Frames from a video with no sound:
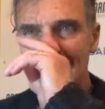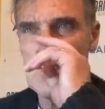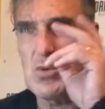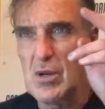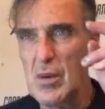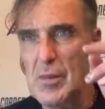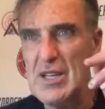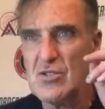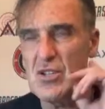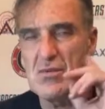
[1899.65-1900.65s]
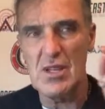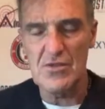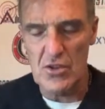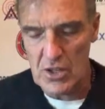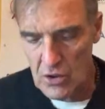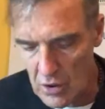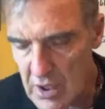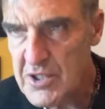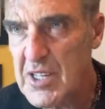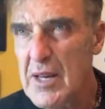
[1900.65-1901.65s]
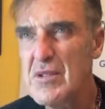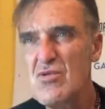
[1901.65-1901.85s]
I had one of my mates around, lives around the corner, Simon,